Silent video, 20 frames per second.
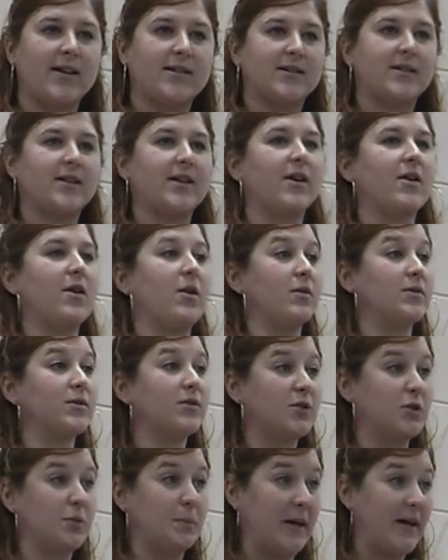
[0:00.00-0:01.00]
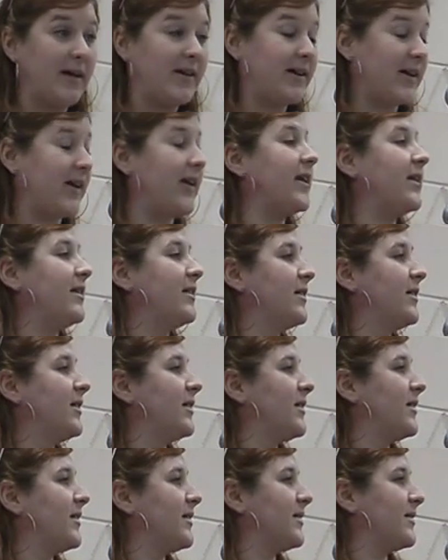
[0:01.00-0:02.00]
to their own stupidity,
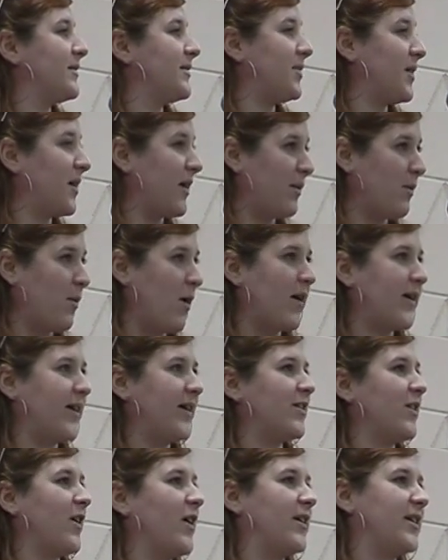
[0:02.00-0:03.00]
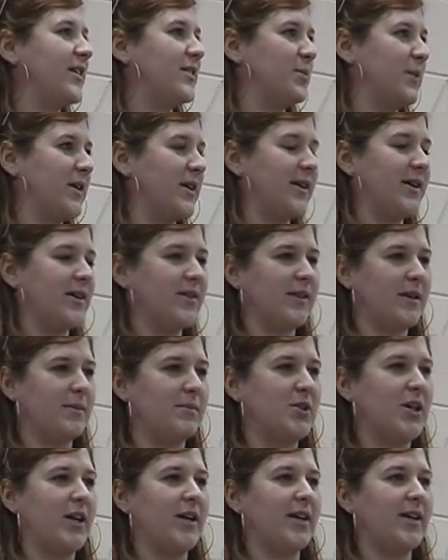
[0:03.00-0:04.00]
the walkie-talkies, we could hear them
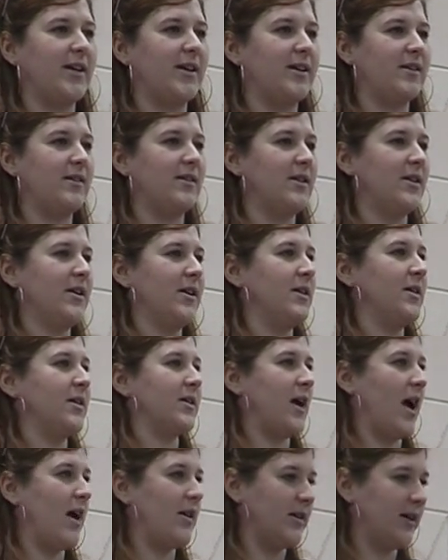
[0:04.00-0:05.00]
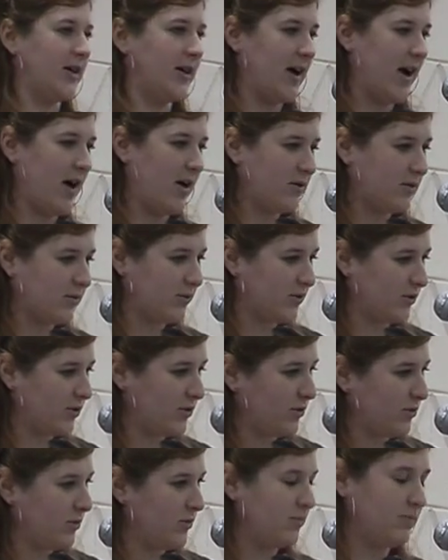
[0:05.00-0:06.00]
checking in. Kelly
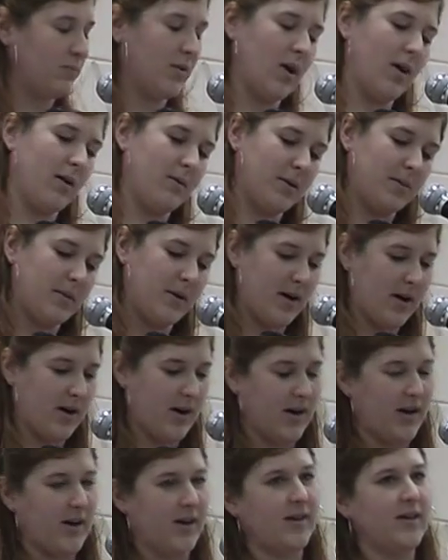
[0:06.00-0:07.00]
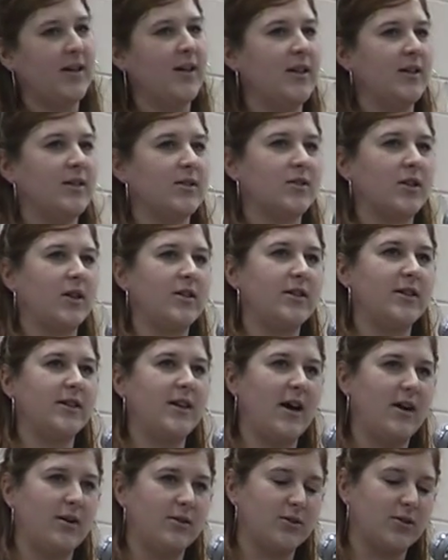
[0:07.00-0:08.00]
House, blah, blah, blah. Sundin
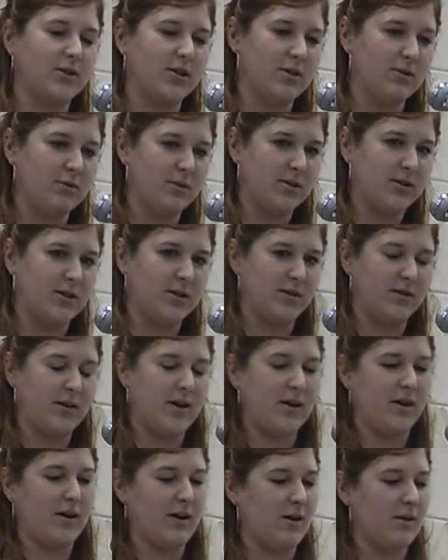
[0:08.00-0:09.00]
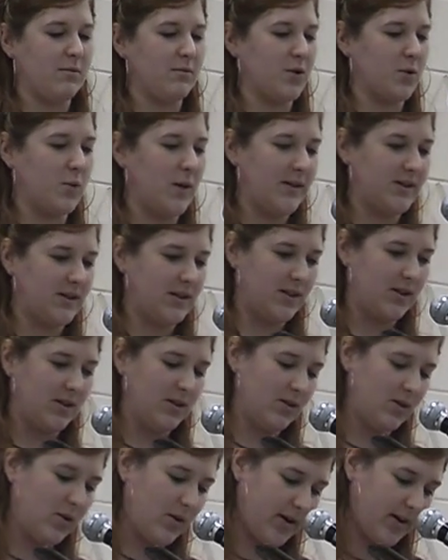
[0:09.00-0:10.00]
House, they are requesting
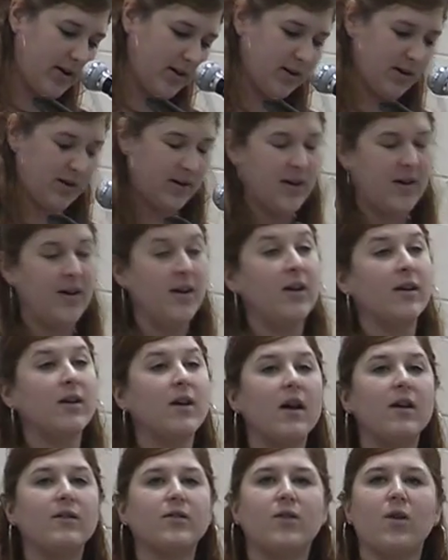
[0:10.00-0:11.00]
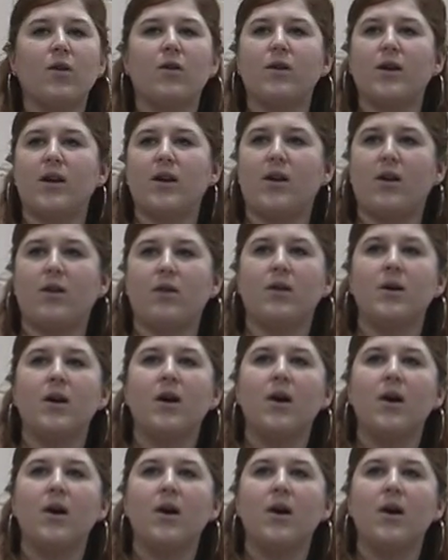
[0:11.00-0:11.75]
a lawyer. So, you know,